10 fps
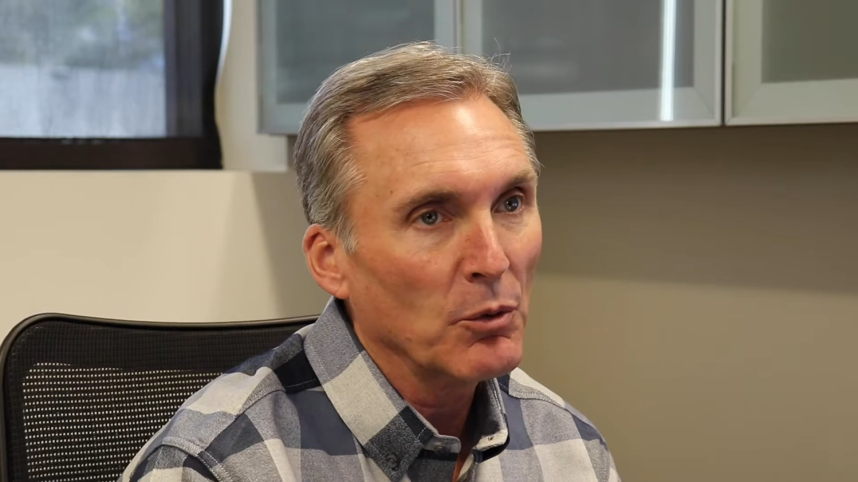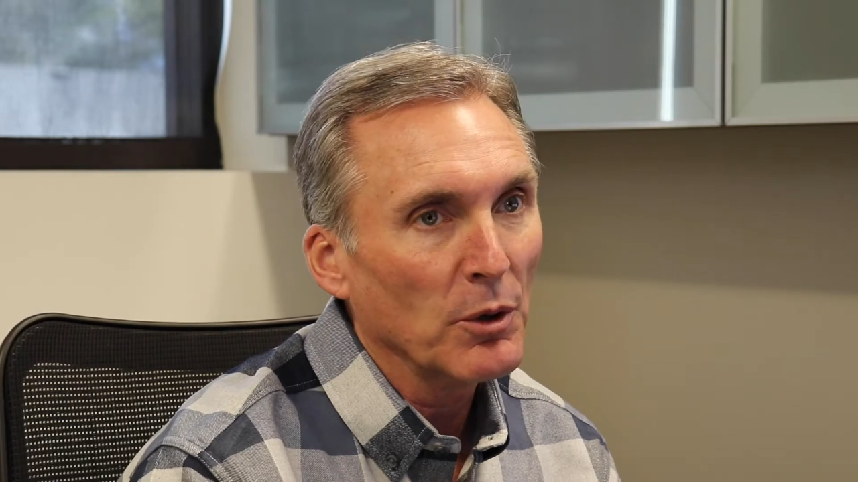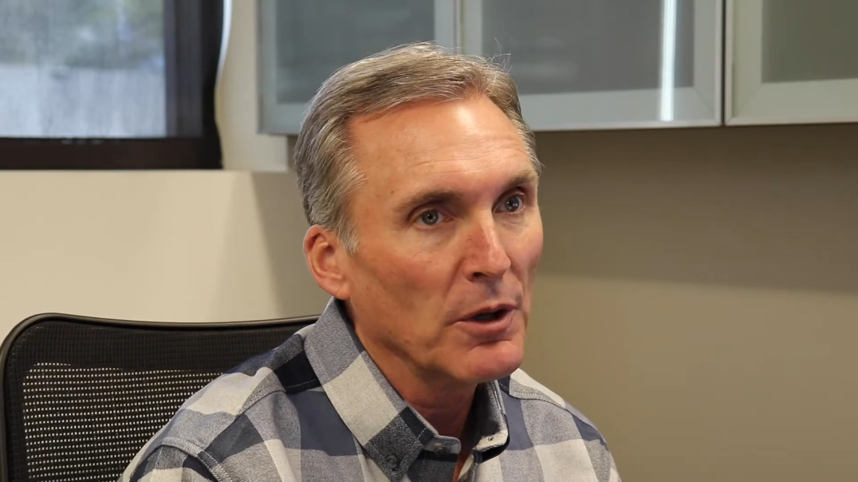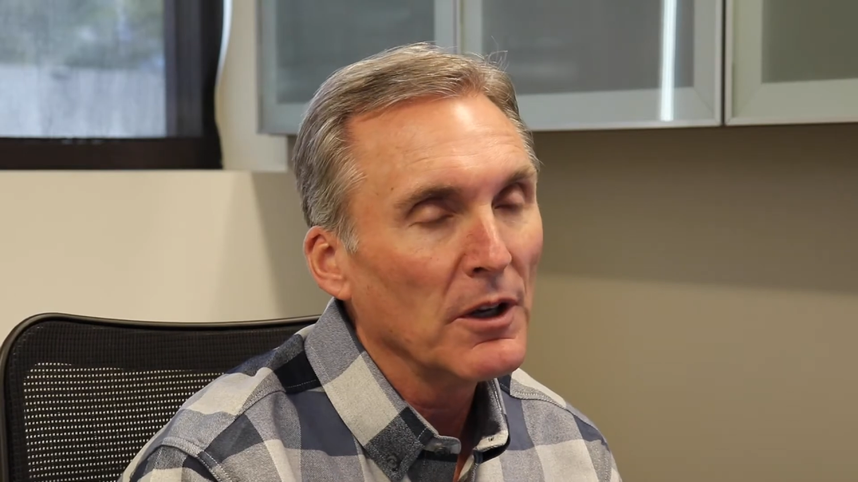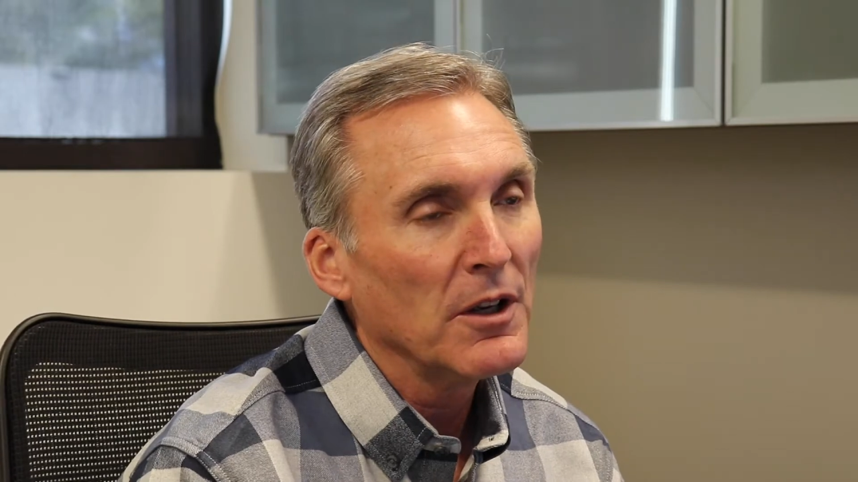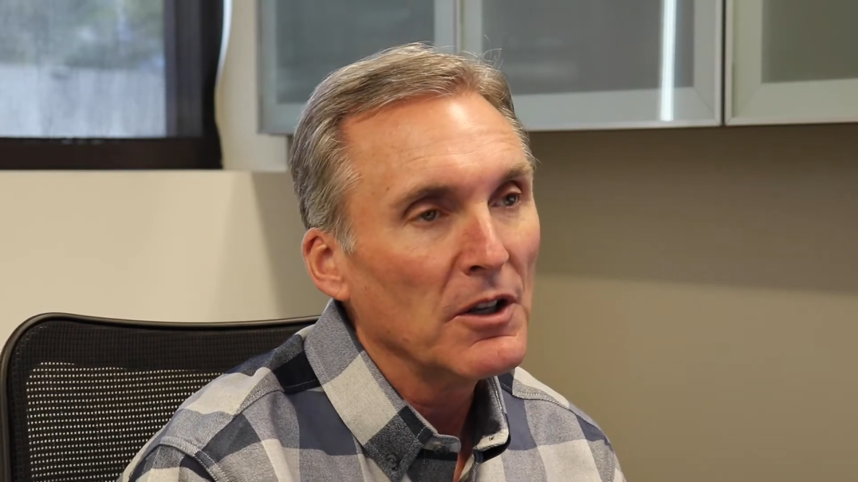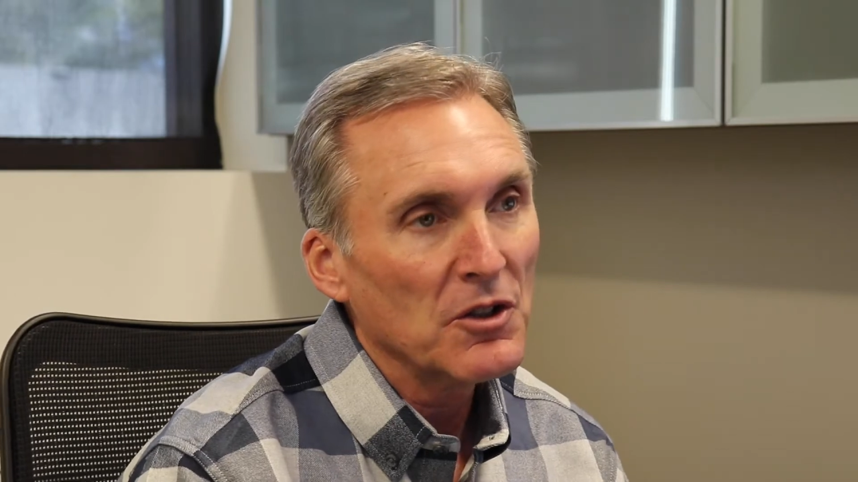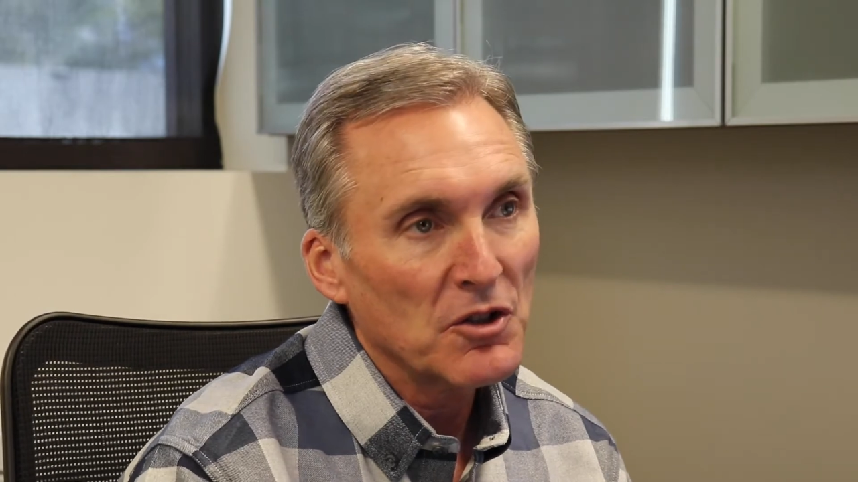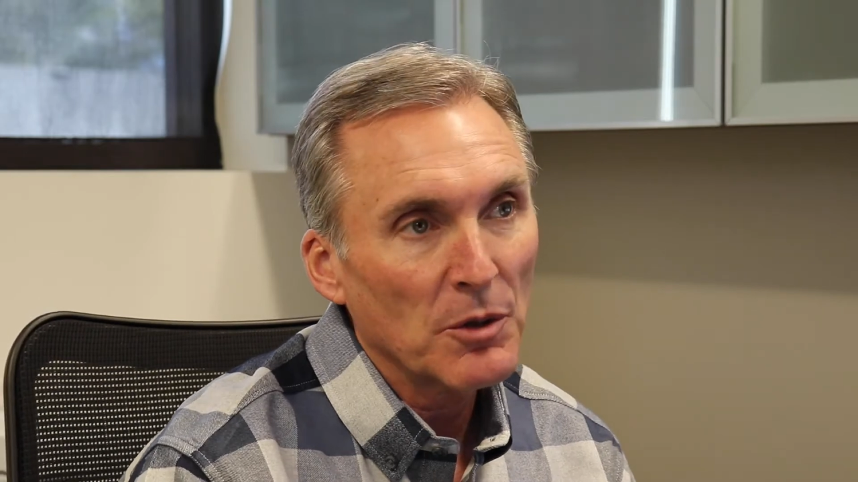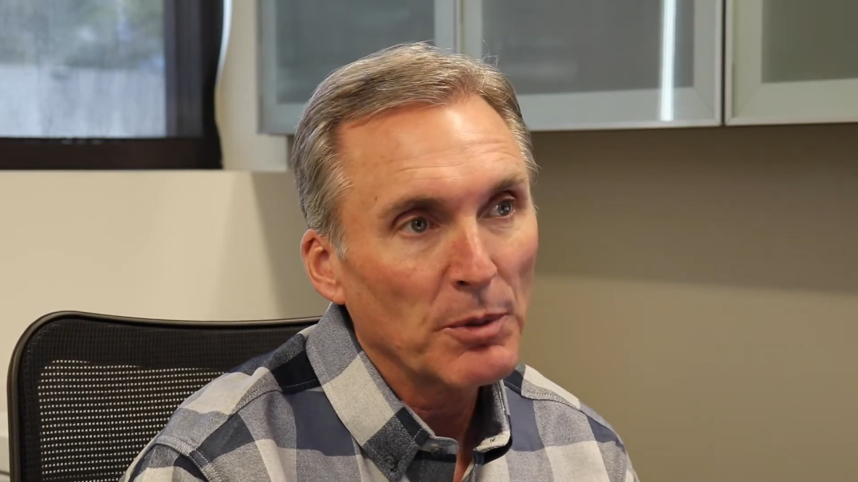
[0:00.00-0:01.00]
were
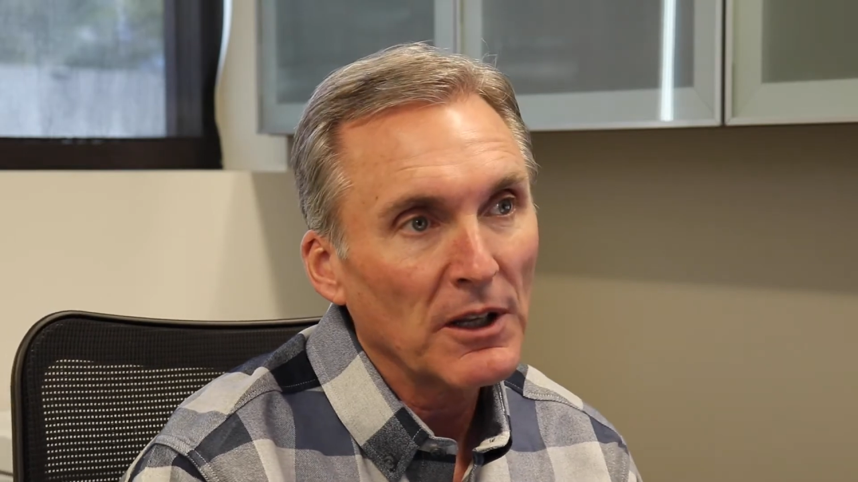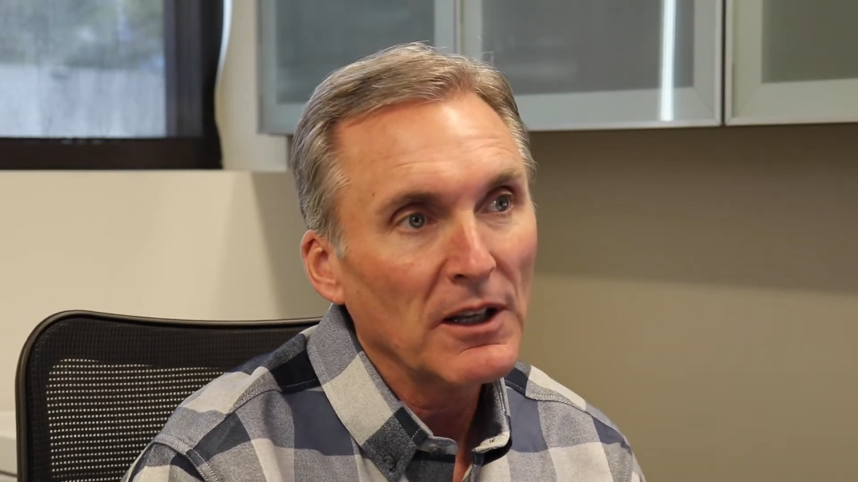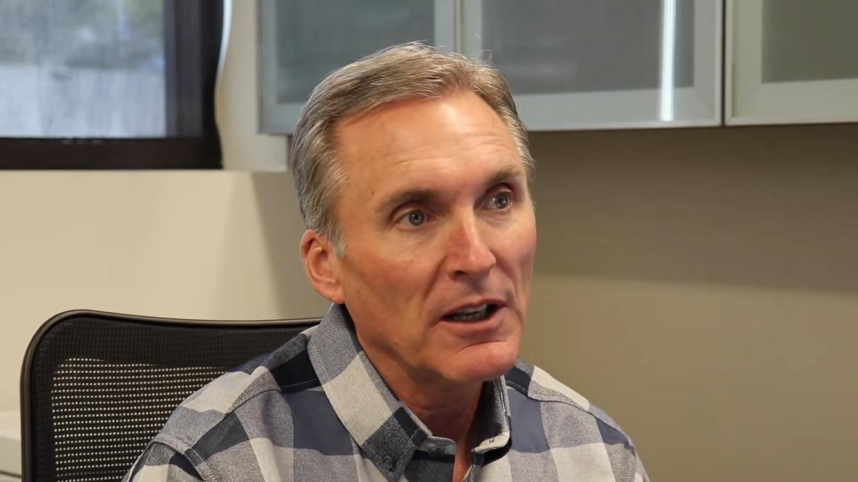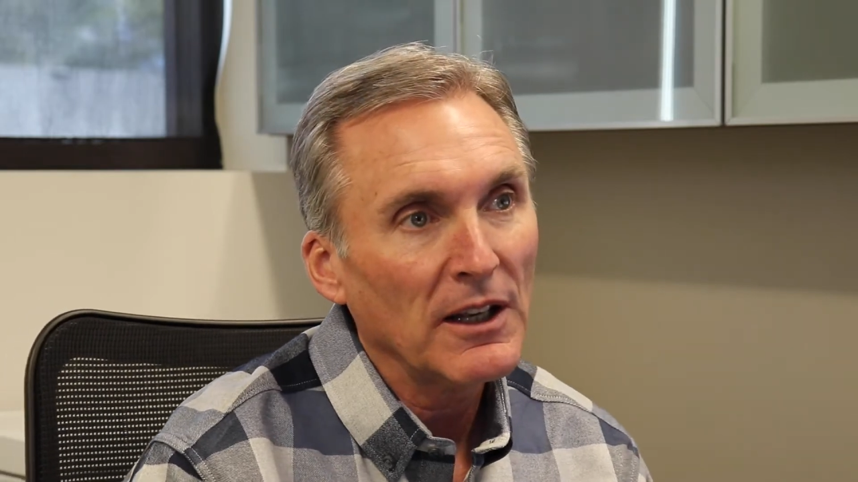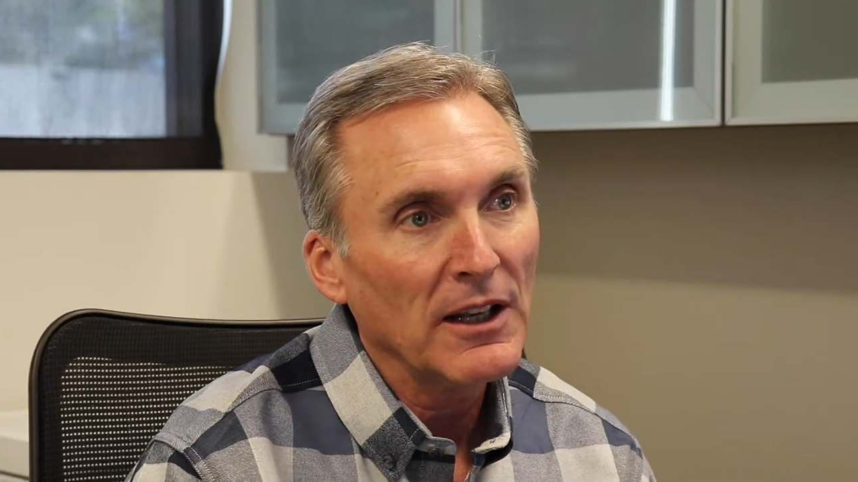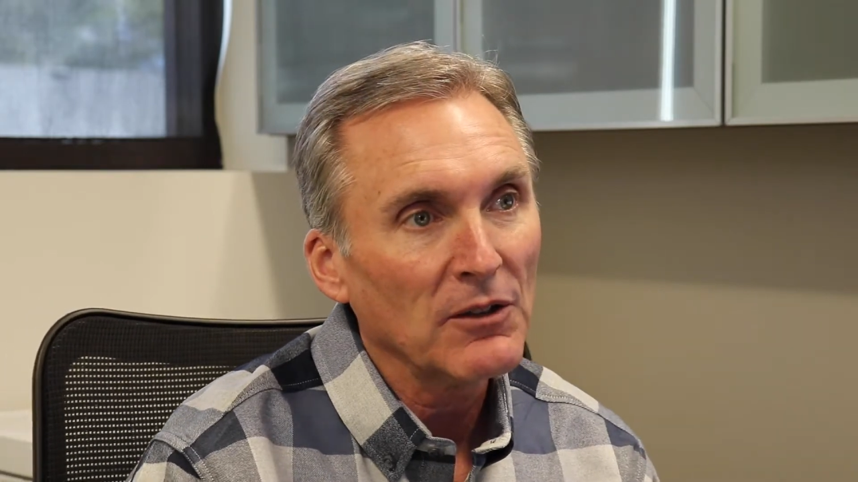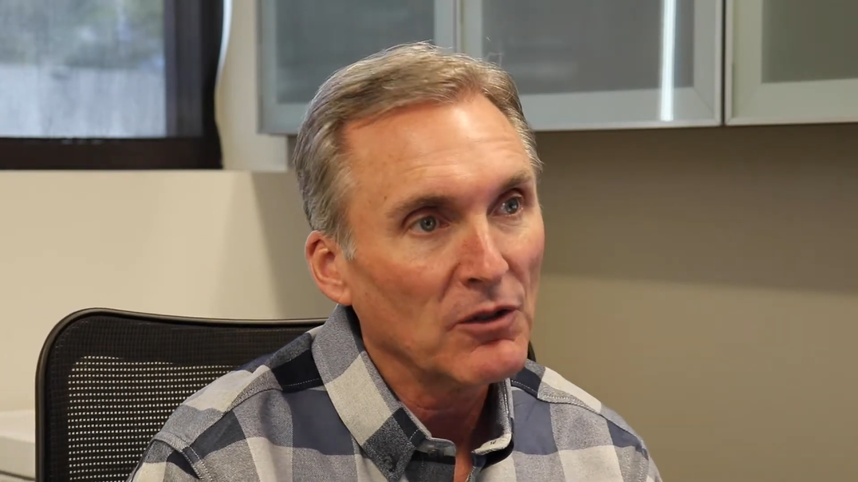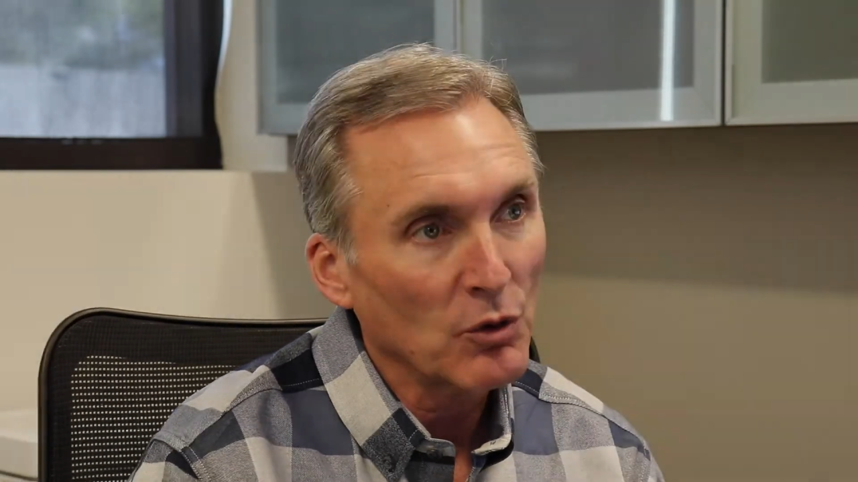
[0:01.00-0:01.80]
shipping and